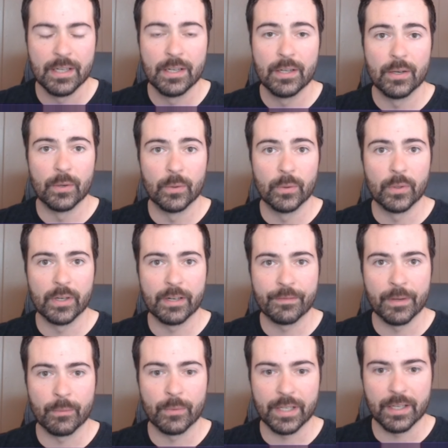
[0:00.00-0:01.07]
or if I'm going
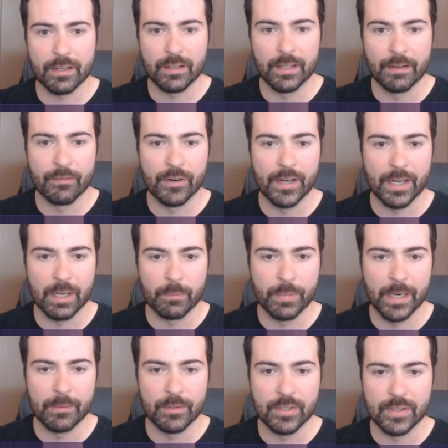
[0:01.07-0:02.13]
to get clever, I could probably
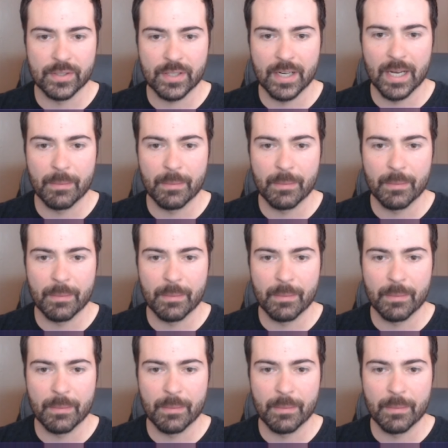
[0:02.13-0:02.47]
just copy